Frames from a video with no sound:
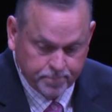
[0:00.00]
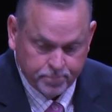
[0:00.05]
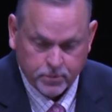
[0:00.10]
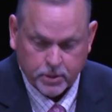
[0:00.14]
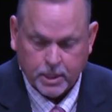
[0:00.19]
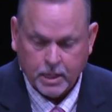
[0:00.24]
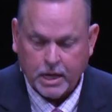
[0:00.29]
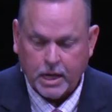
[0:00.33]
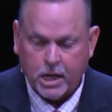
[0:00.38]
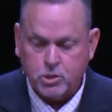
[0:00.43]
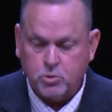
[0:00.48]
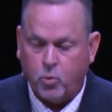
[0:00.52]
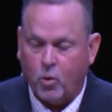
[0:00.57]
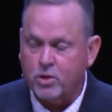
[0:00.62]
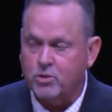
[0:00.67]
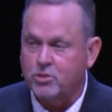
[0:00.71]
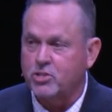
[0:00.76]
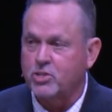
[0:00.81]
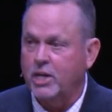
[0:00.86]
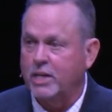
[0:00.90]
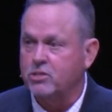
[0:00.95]
God's word
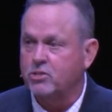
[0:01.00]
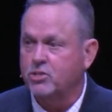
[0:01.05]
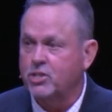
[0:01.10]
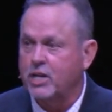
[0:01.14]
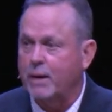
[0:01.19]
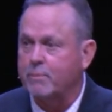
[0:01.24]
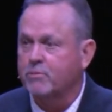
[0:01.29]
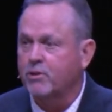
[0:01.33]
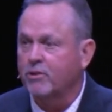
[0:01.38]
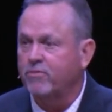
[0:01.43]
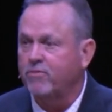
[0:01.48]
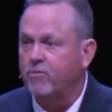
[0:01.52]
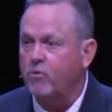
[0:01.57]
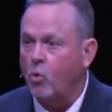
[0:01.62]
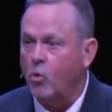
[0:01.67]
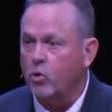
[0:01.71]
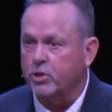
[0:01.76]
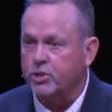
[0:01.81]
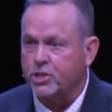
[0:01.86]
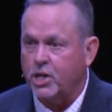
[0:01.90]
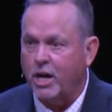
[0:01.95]
says, chapter
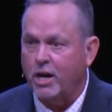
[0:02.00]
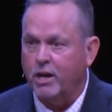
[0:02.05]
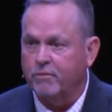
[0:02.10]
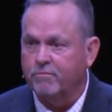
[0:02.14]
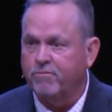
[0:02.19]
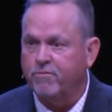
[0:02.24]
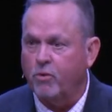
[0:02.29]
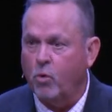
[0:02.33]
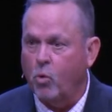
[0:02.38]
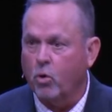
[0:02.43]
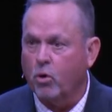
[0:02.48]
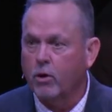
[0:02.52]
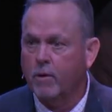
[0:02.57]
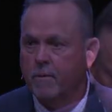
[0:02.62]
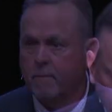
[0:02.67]
4, John 4,